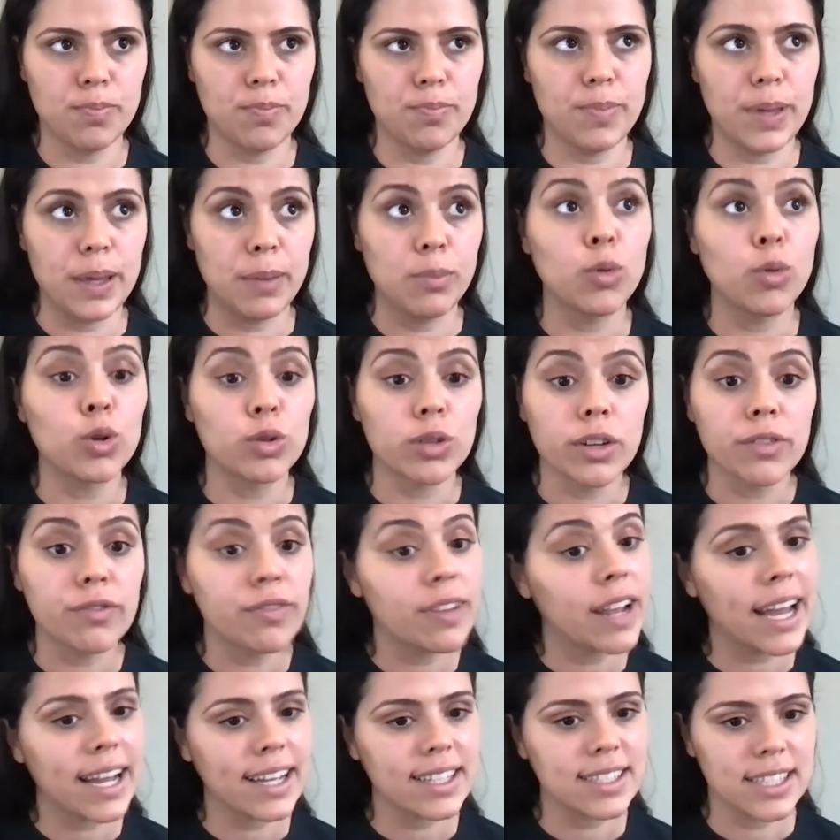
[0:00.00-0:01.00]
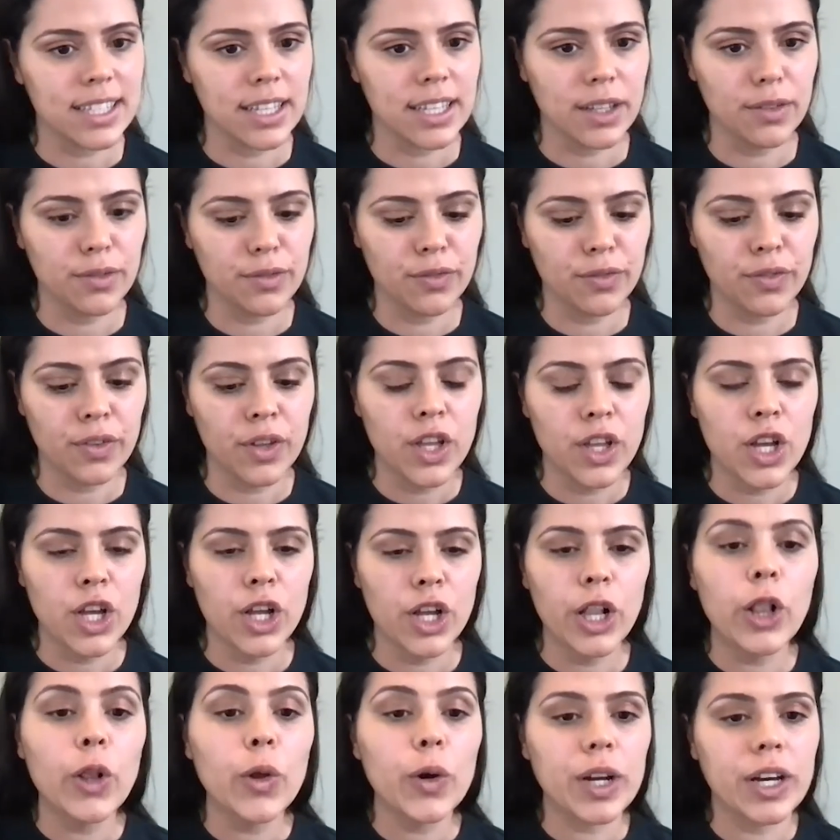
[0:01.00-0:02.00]
be more reflective,
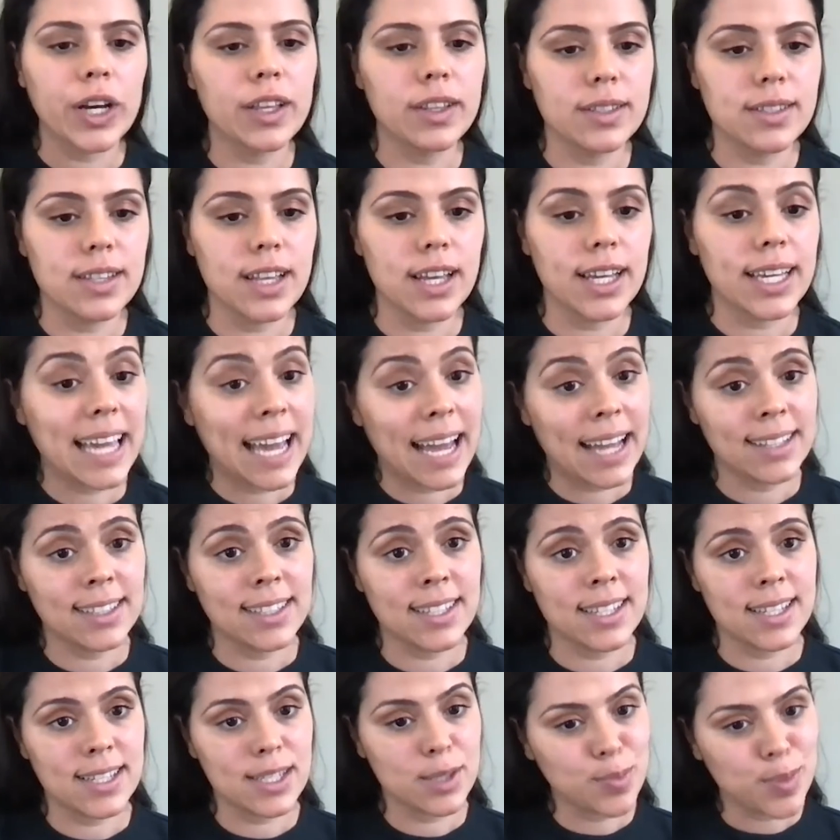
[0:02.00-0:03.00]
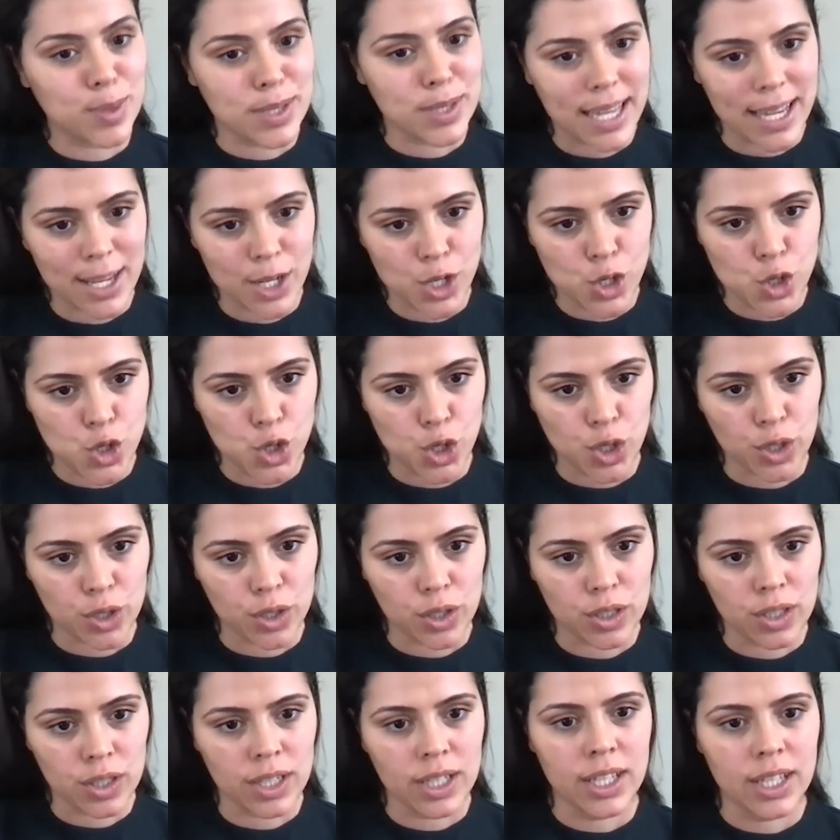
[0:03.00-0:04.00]
look at a candidate's
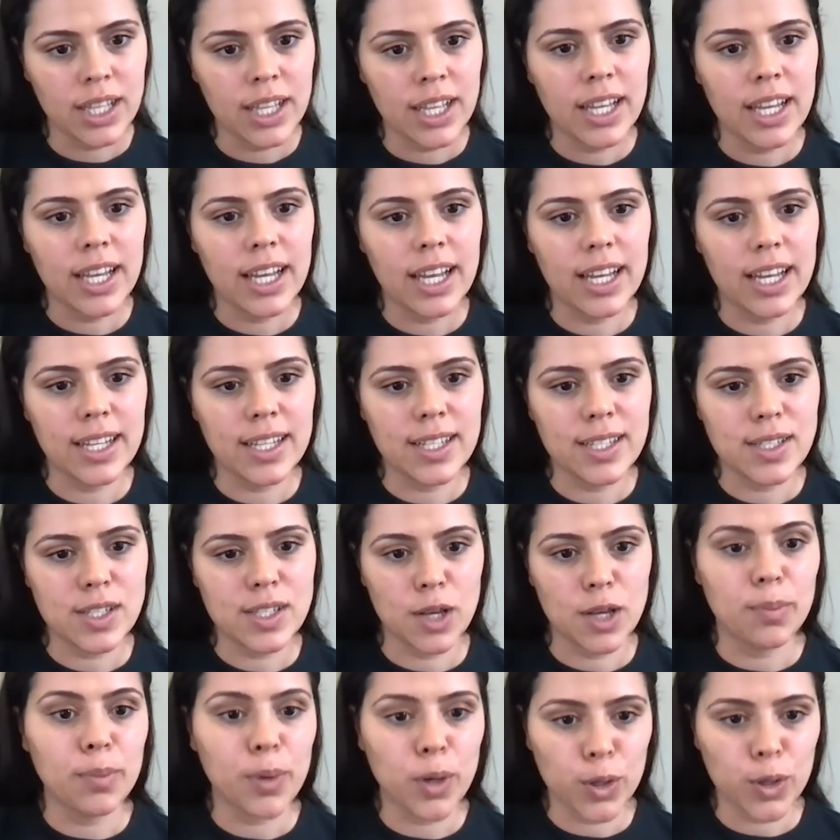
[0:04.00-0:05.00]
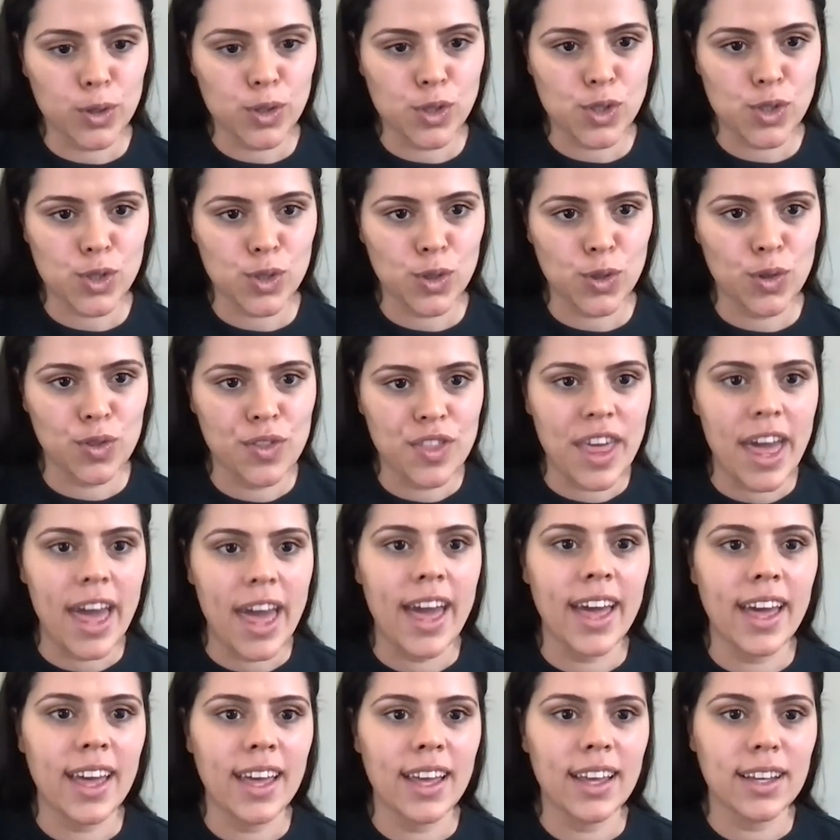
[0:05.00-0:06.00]
potential as opposed to
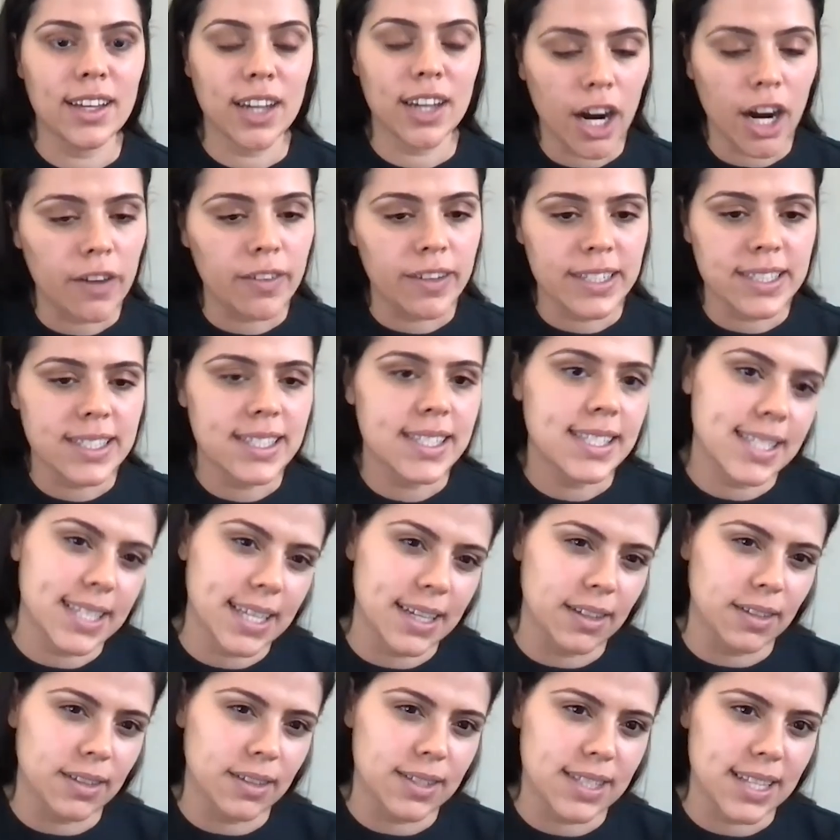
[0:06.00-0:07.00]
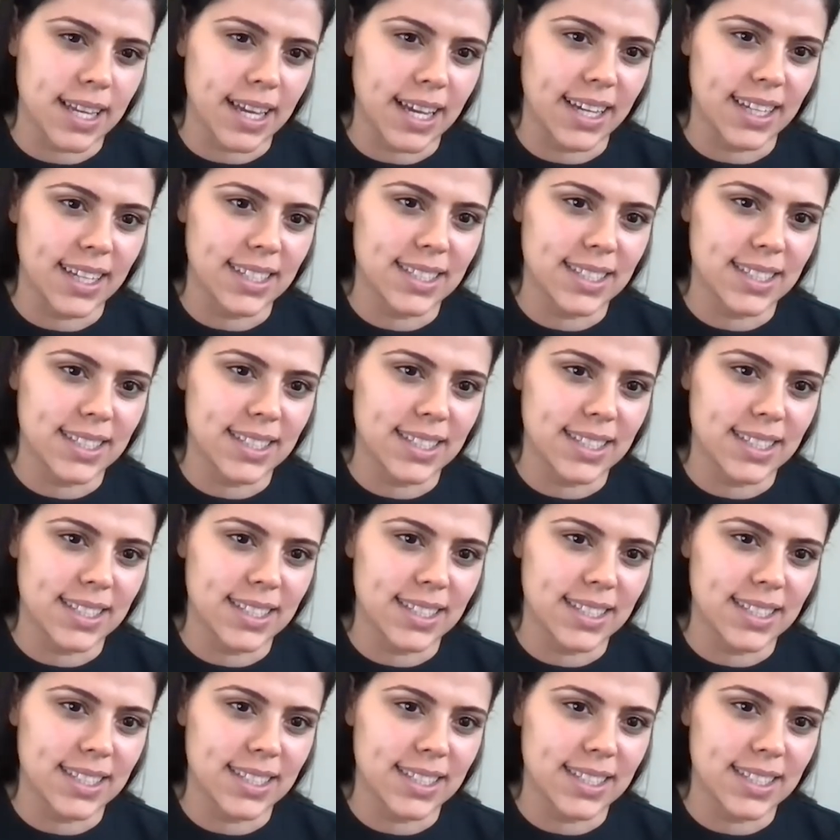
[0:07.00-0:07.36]
their current skill set?